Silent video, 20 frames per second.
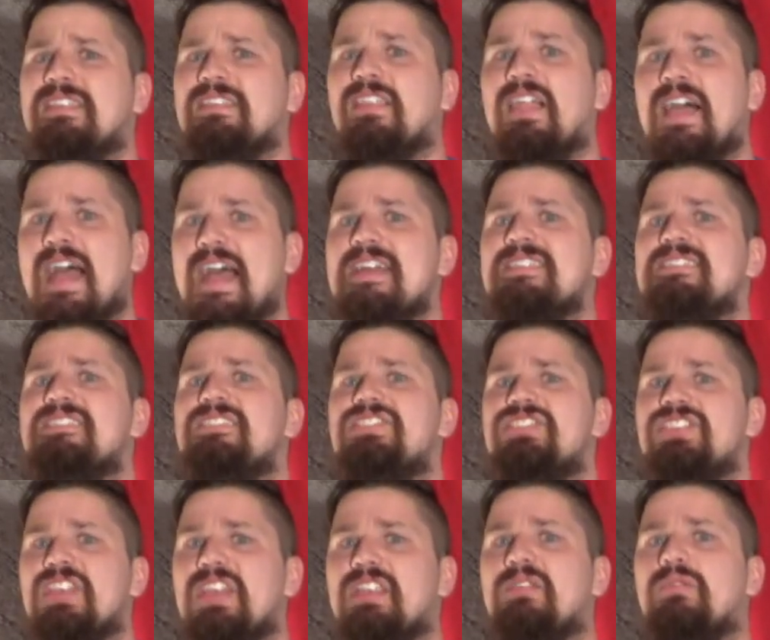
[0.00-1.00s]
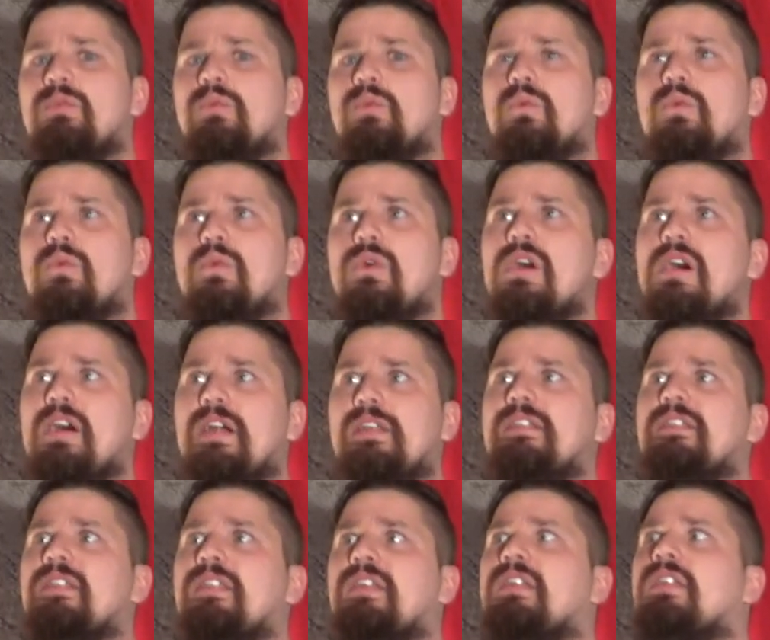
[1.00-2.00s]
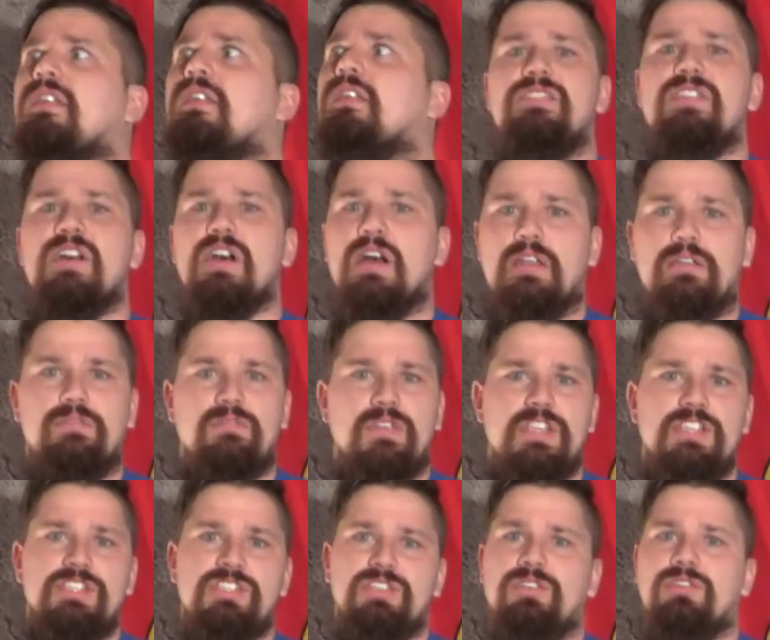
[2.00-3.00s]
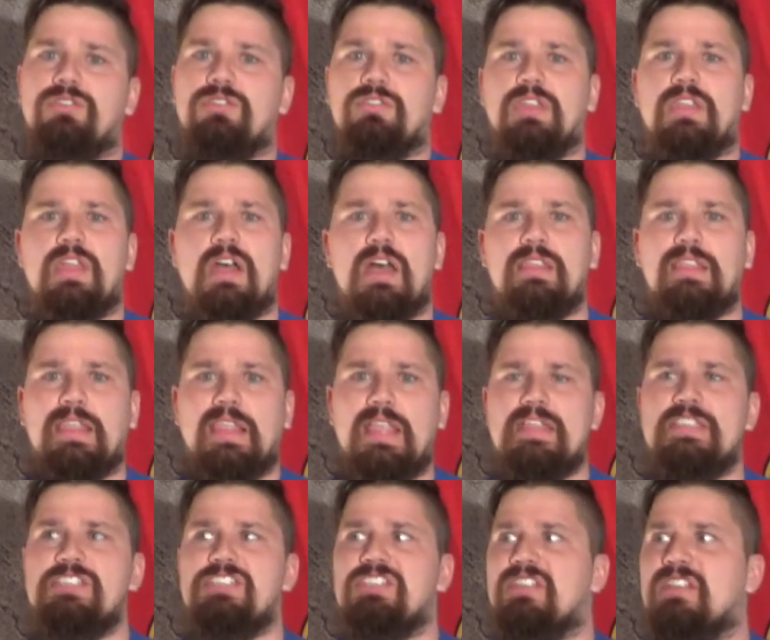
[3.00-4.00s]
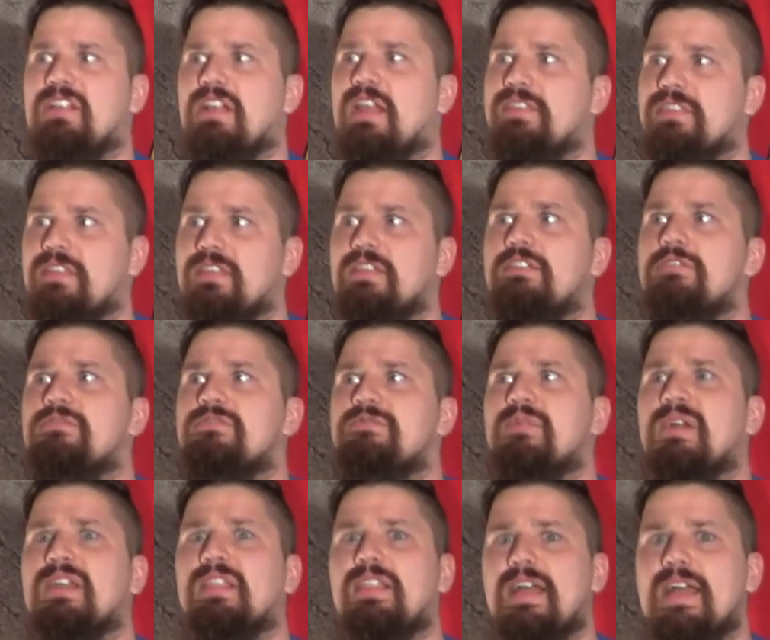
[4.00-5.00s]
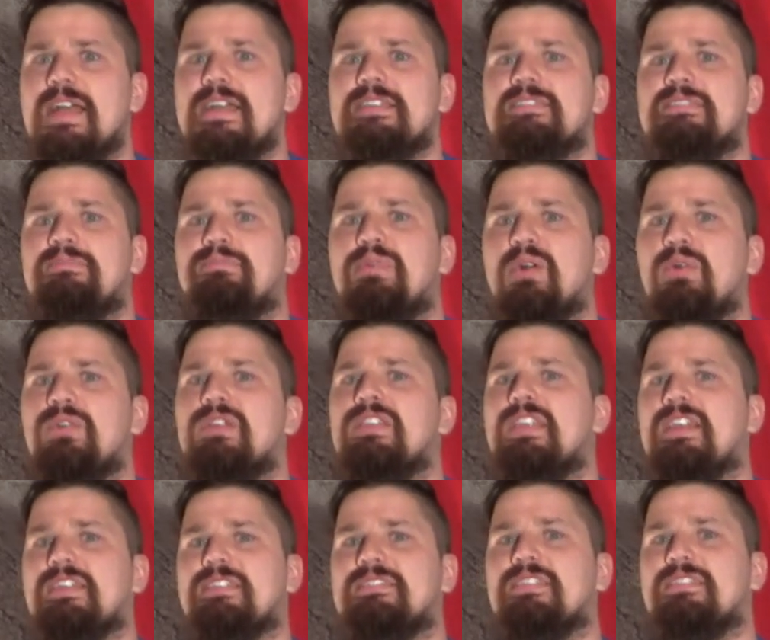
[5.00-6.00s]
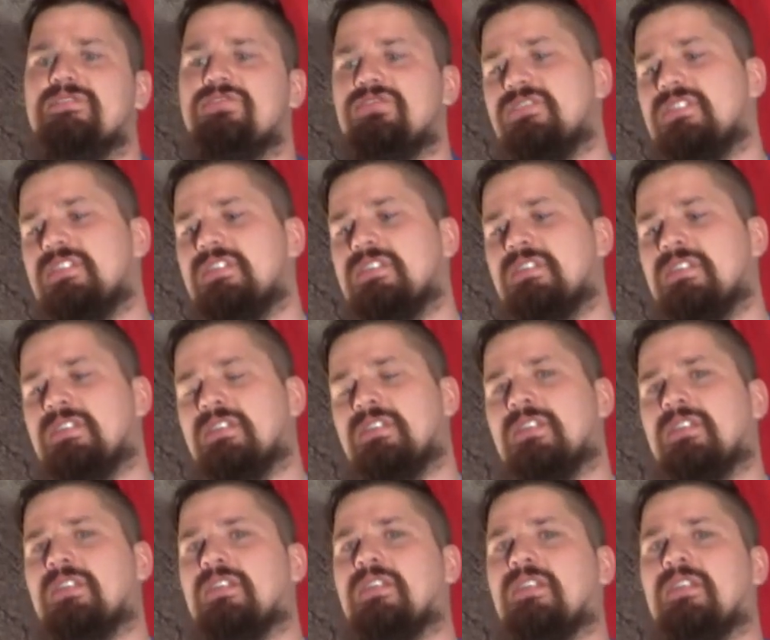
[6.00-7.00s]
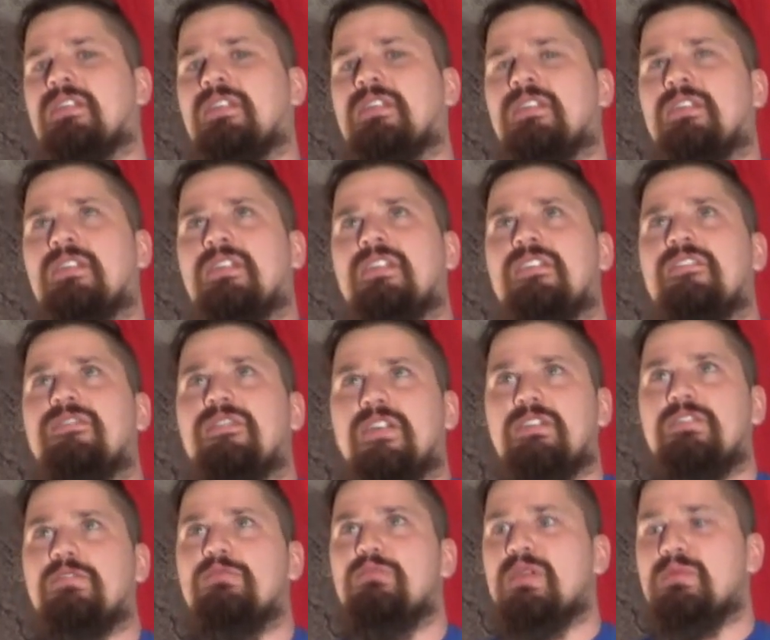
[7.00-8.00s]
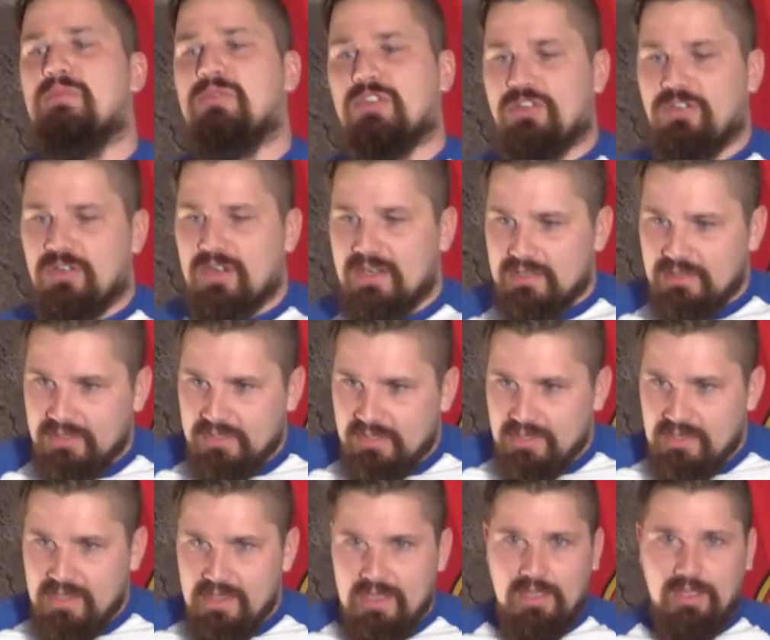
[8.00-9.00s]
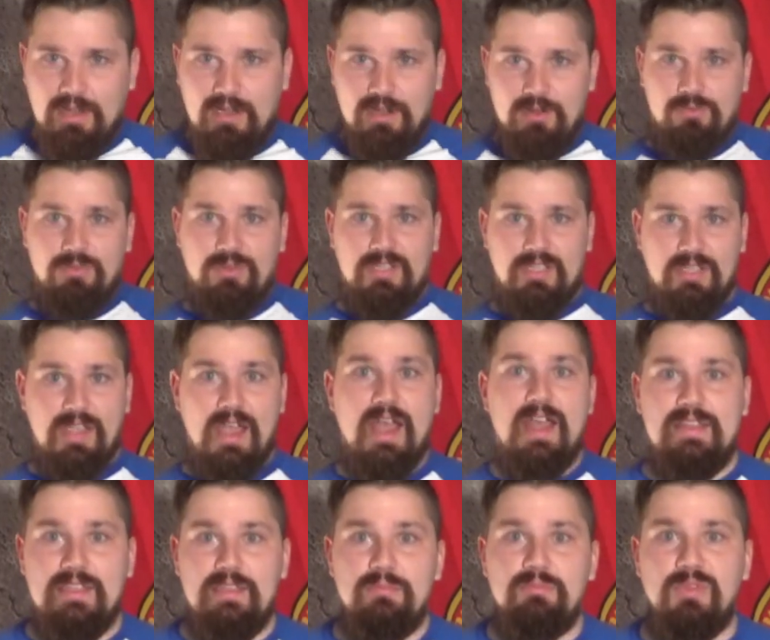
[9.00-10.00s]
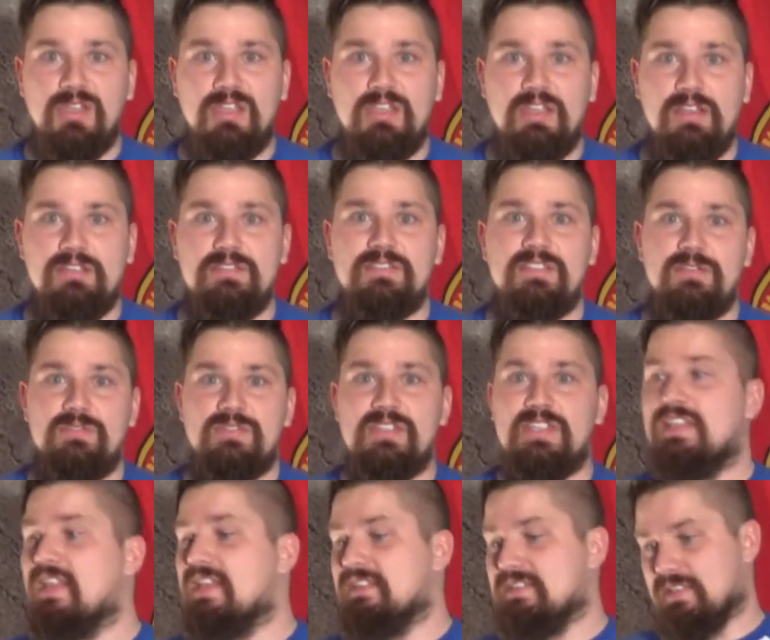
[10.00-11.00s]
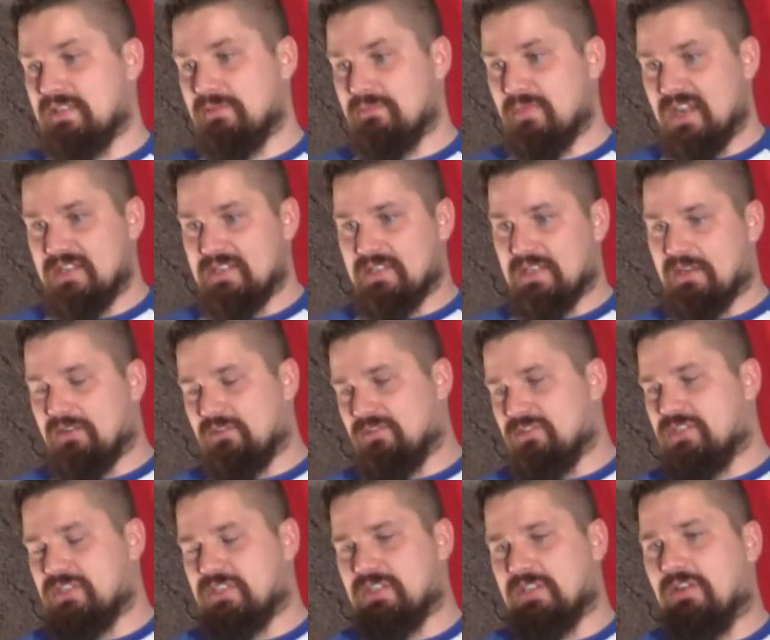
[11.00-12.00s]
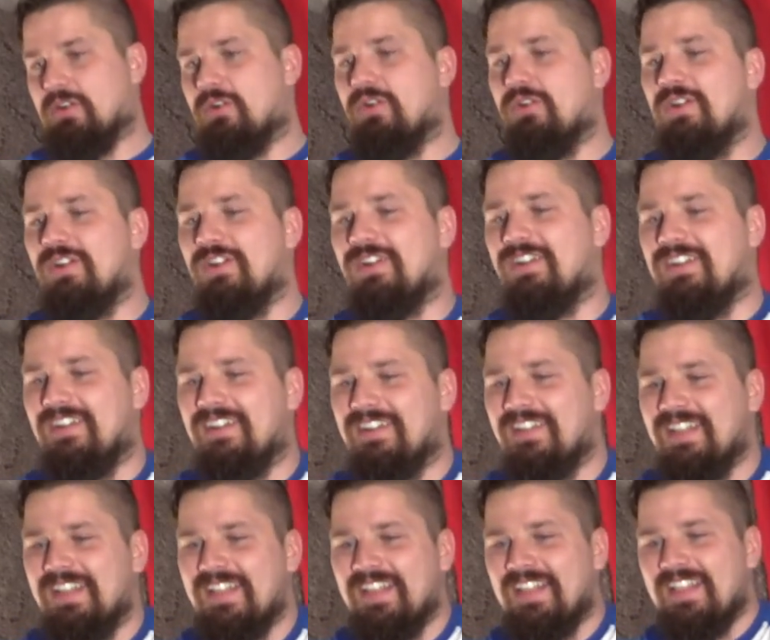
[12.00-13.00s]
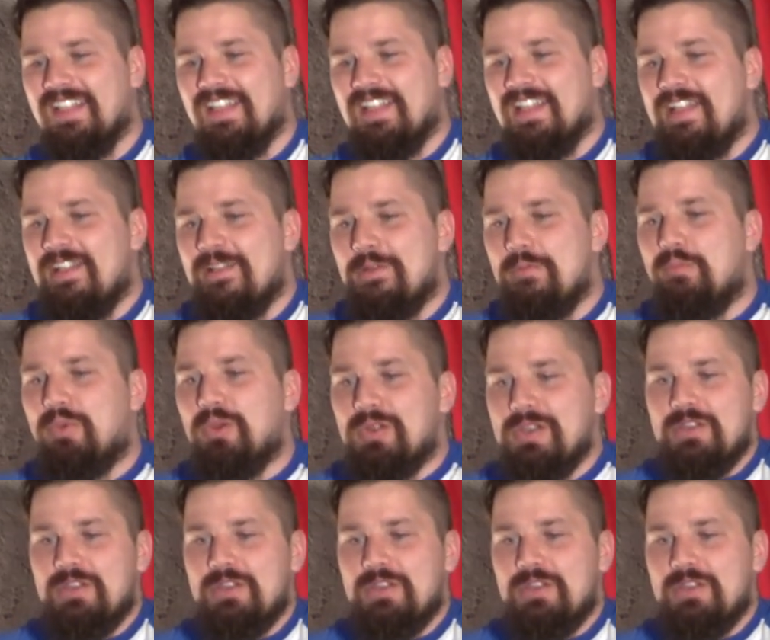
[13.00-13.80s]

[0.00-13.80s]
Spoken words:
last Gen 1 non-regional, non-legendary. I think it was my last Pokédex entry. if I remember correctly. And I only got it because there was a nest in my town. So, pretty